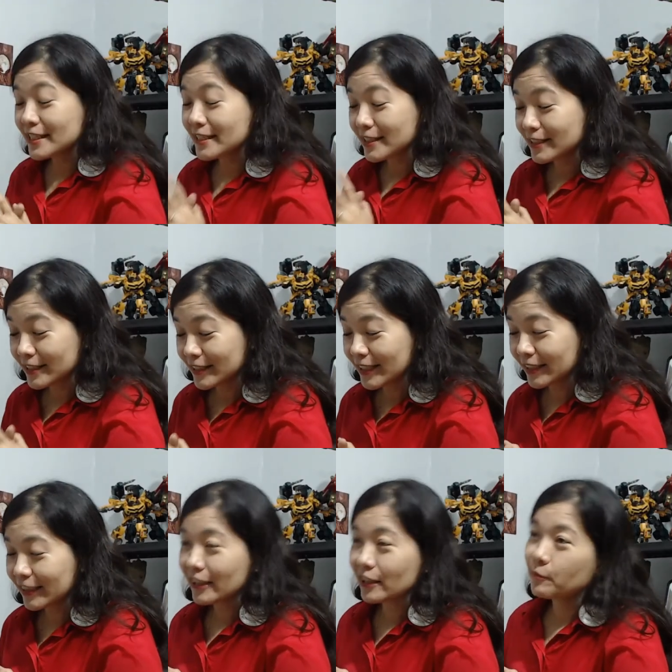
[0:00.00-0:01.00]
dogs?
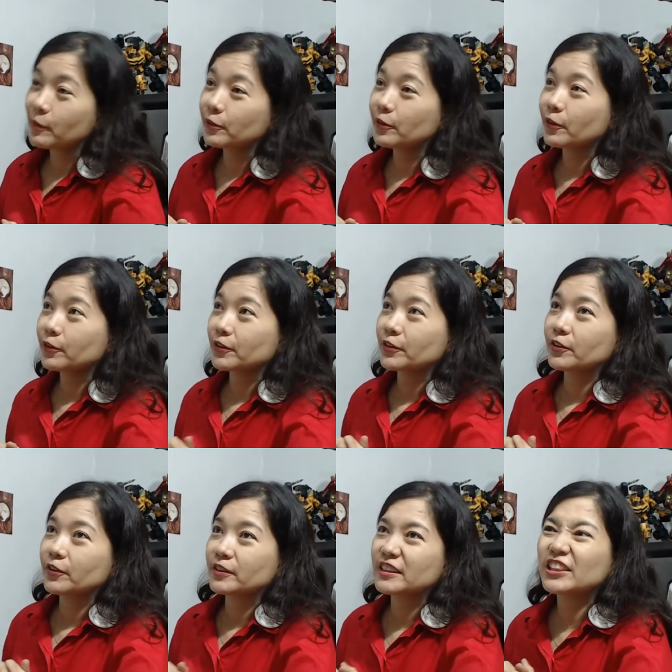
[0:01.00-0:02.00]
Detail about doctor
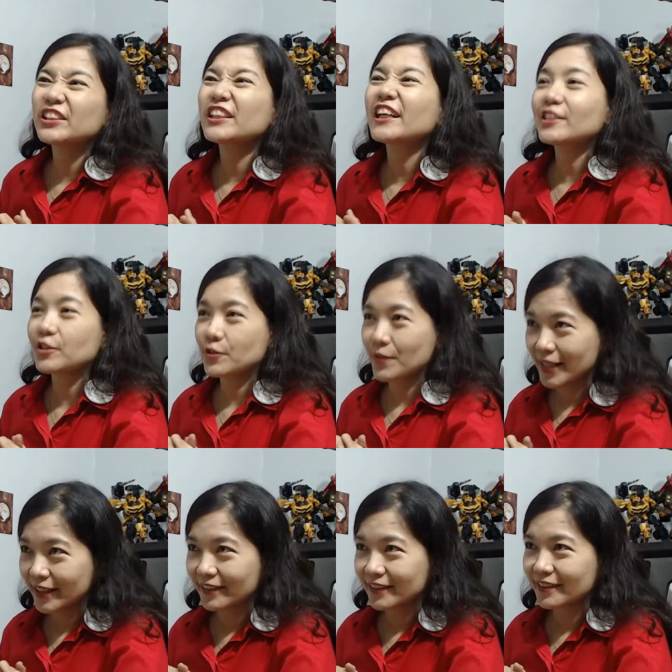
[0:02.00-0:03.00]
dogs. They're not
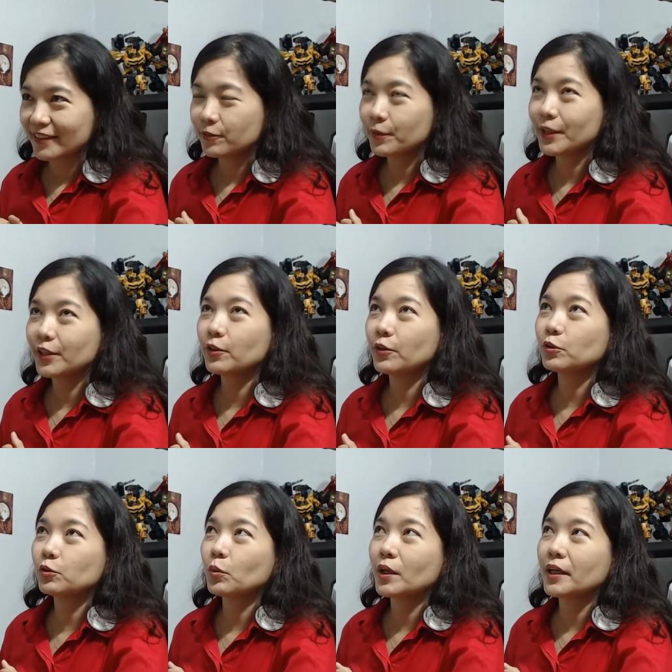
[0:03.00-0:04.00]
trained. We don't
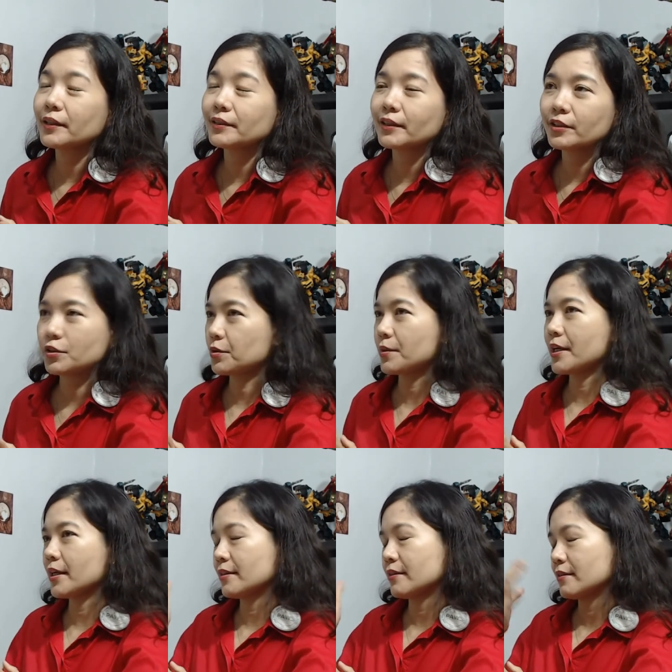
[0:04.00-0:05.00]
want a
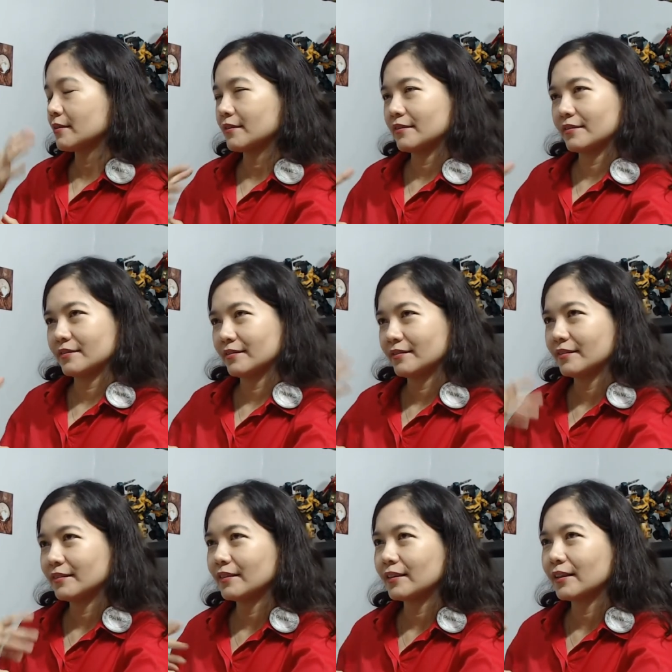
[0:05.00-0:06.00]
trained
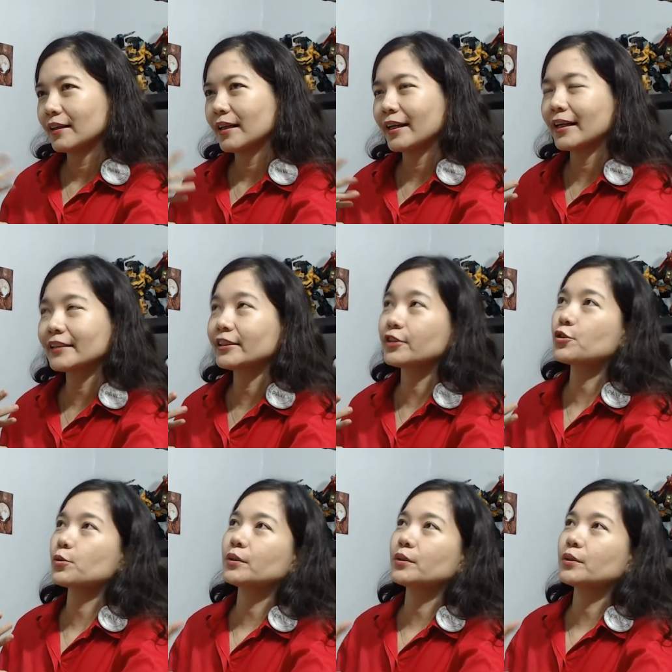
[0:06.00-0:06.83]
ah. attitude.